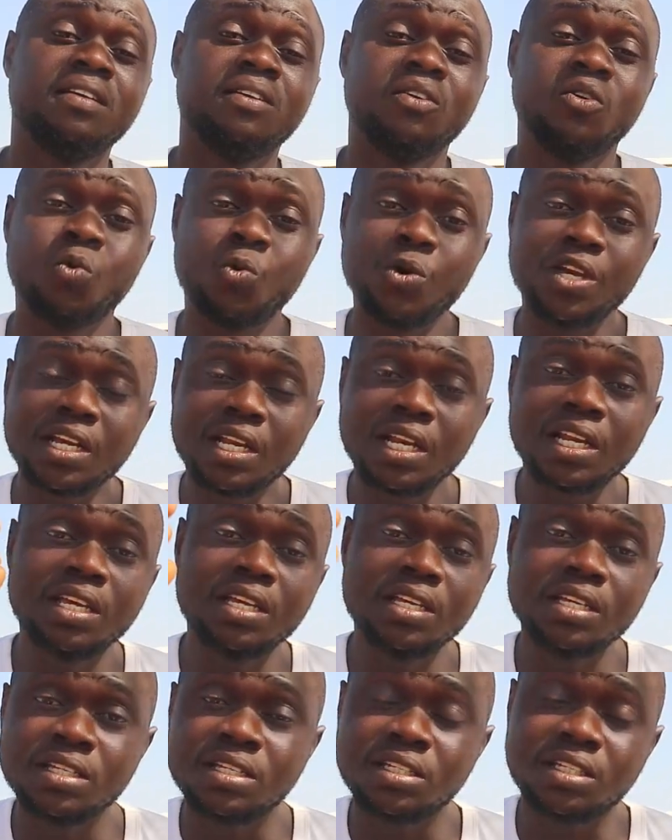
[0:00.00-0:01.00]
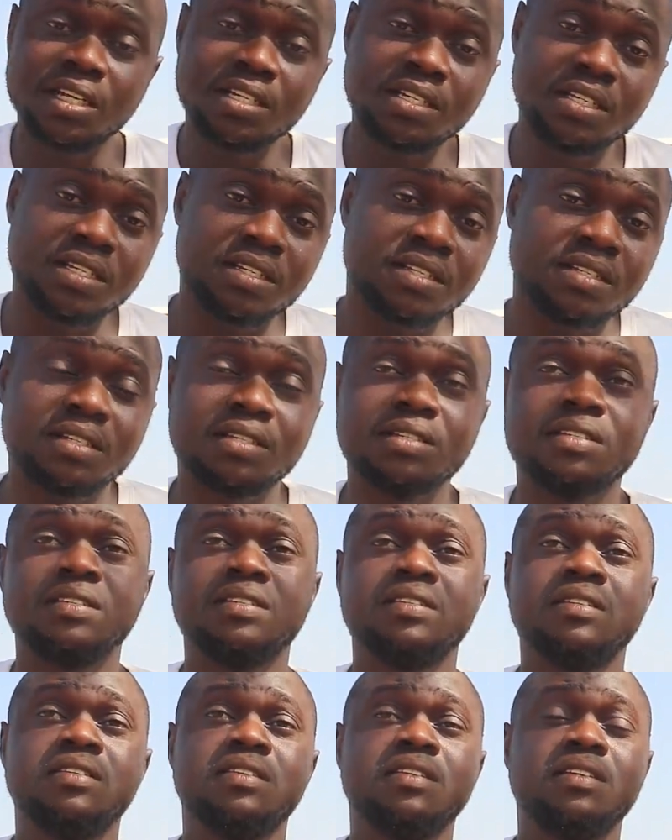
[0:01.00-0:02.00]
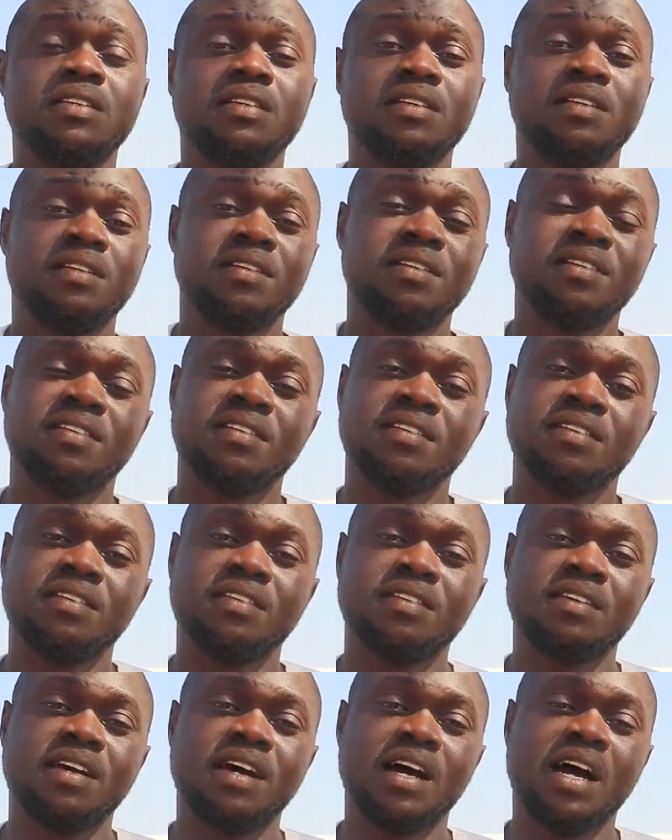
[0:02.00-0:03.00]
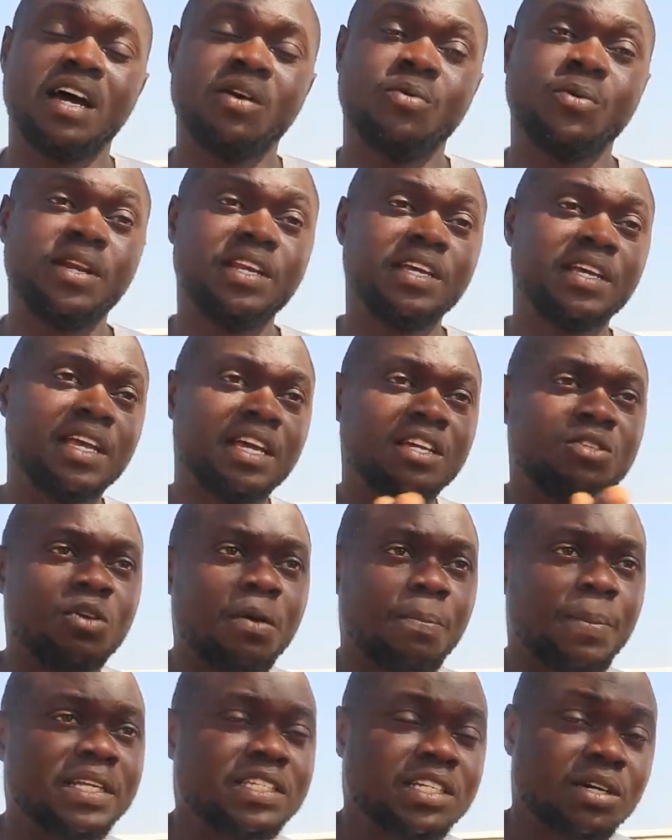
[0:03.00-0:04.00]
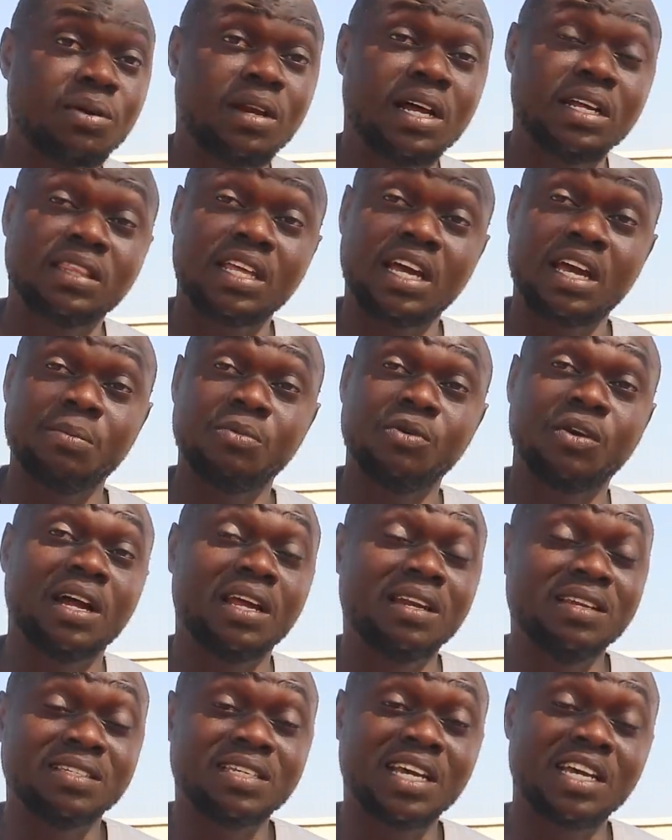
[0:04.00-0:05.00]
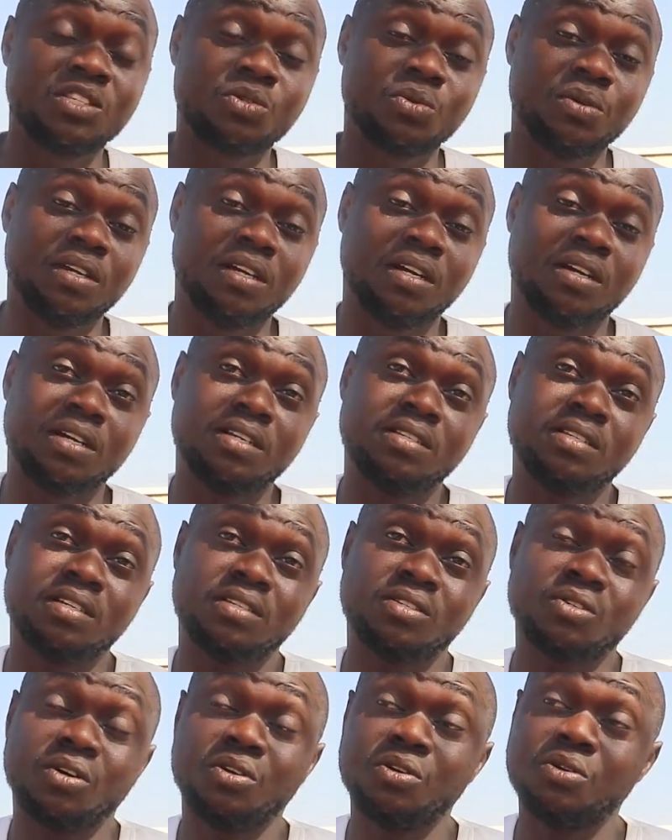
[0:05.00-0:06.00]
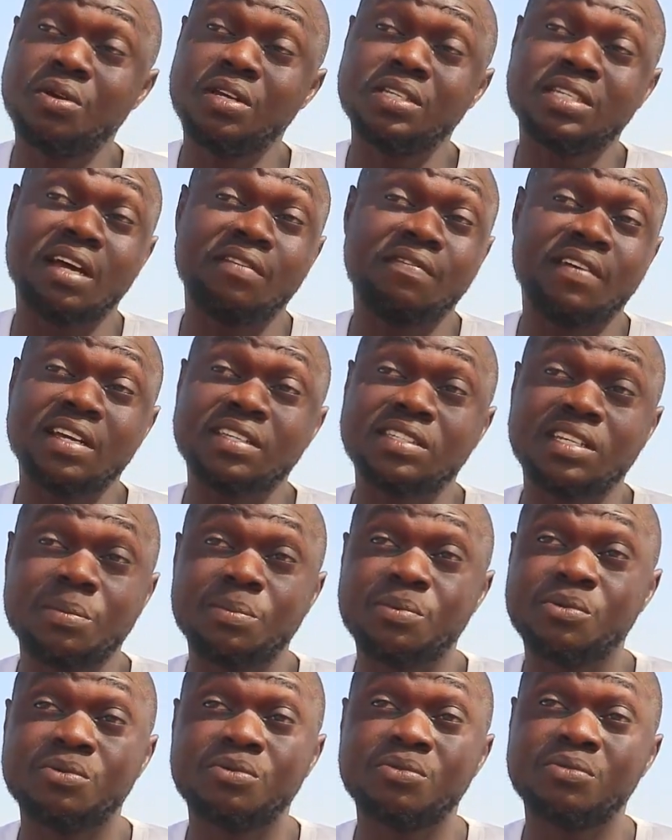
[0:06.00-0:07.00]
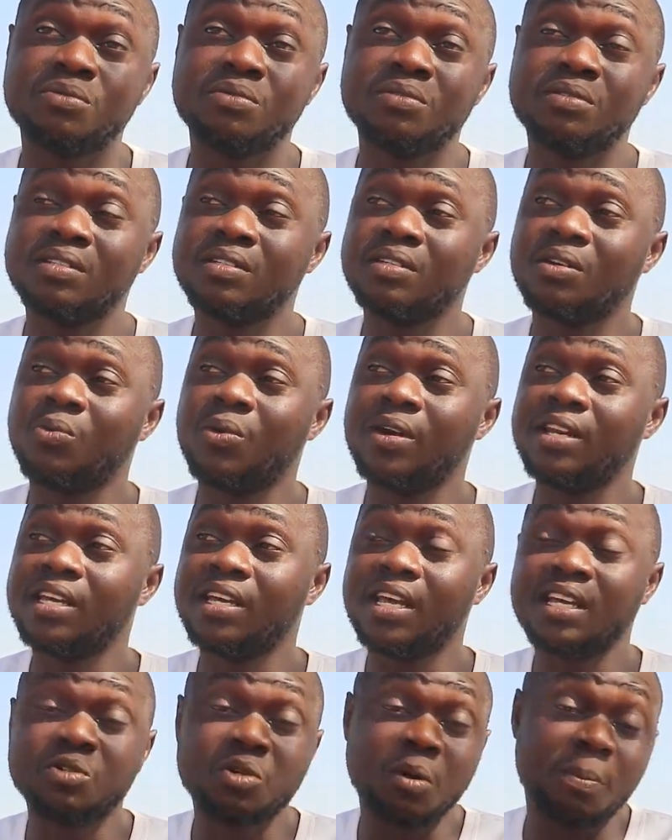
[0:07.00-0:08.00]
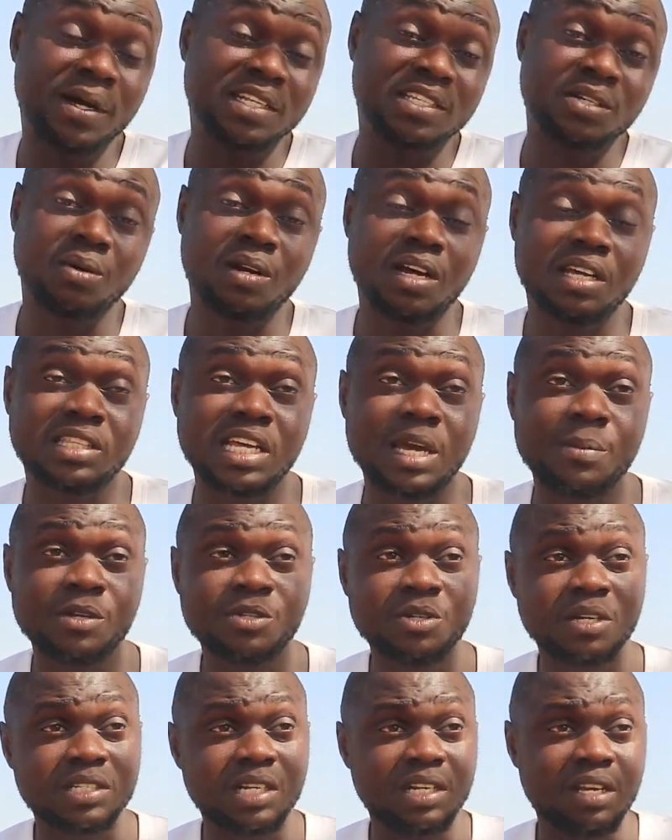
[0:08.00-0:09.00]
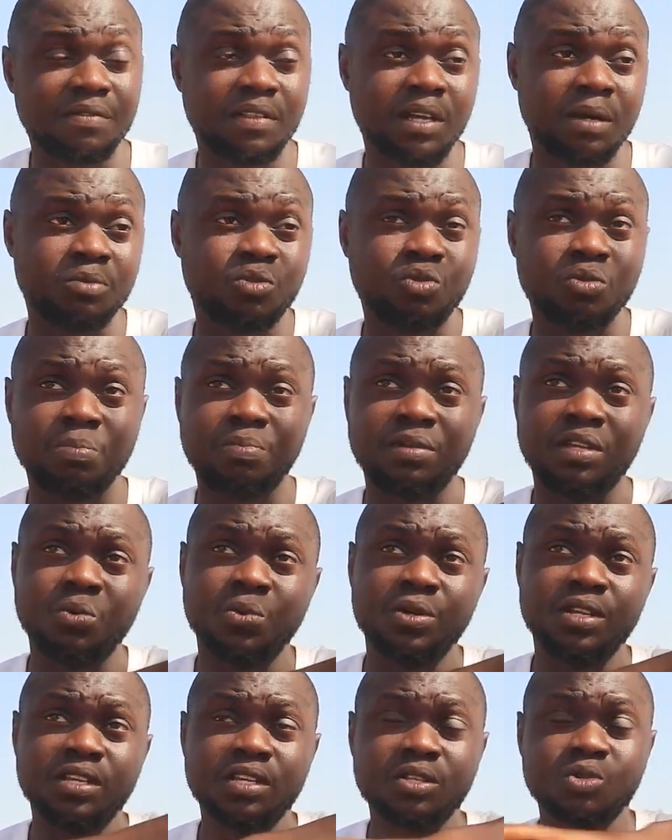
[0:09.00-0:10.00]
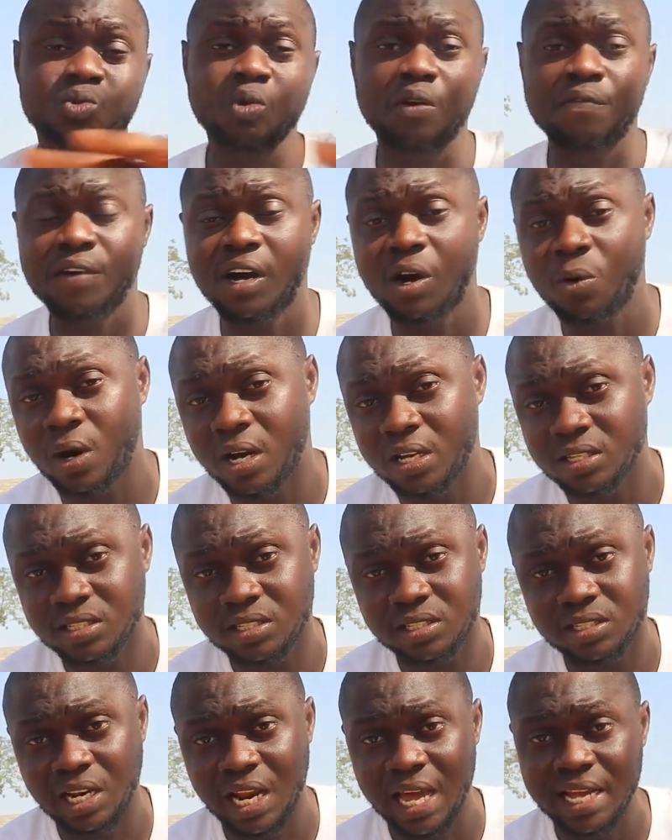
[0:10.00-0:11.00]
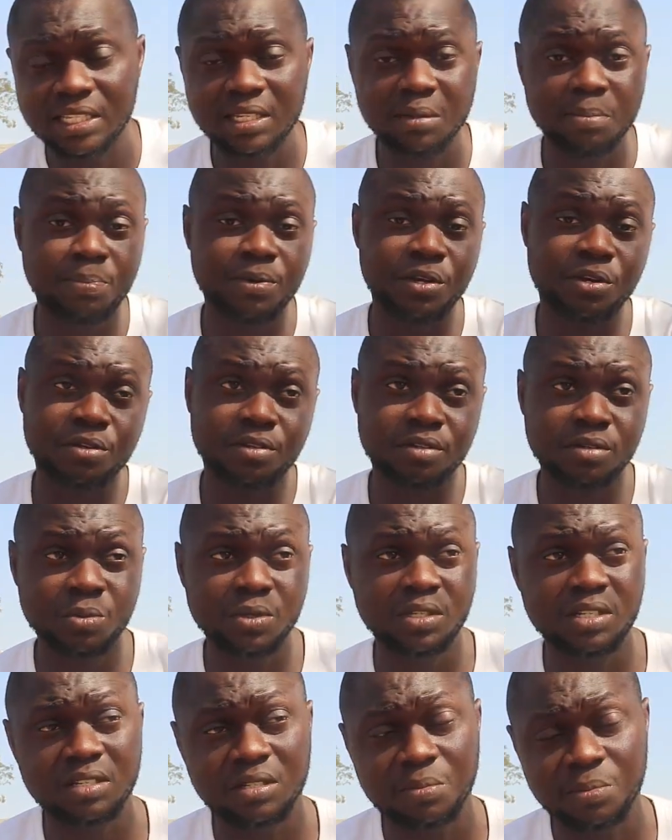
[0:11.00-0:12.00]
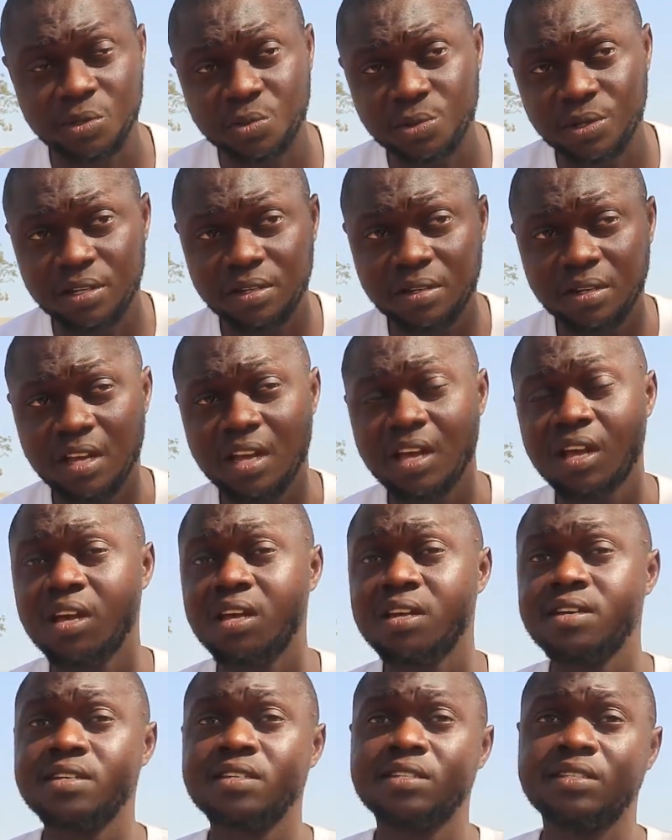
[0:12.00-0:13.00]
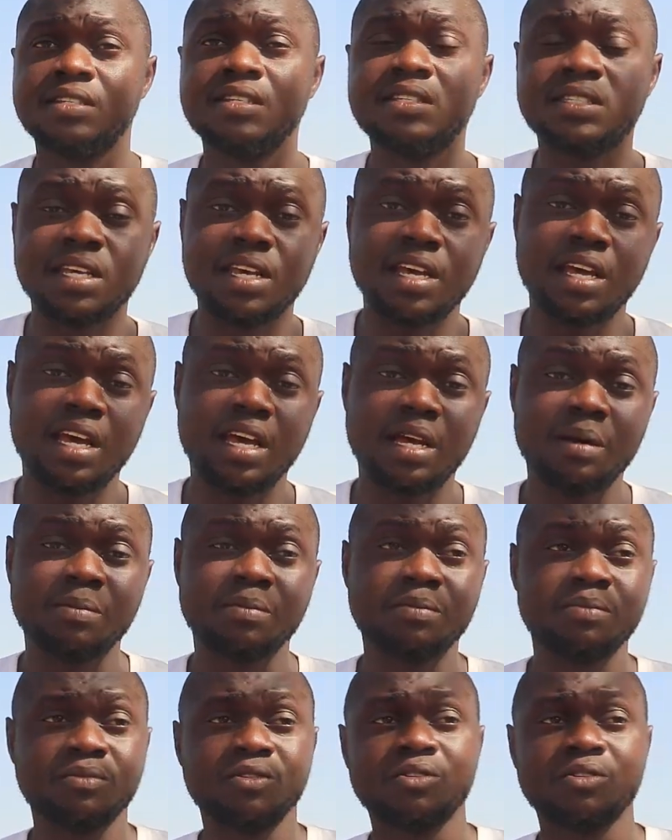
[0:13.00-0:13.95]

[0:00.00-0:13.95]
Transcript: Weekly it changes. And when it gets to a particular time, you can decide to increase it. Although it's advisable, when it gets to a particular time, you just leave them to be within 12 hours lighting period, which is between 6 a.m.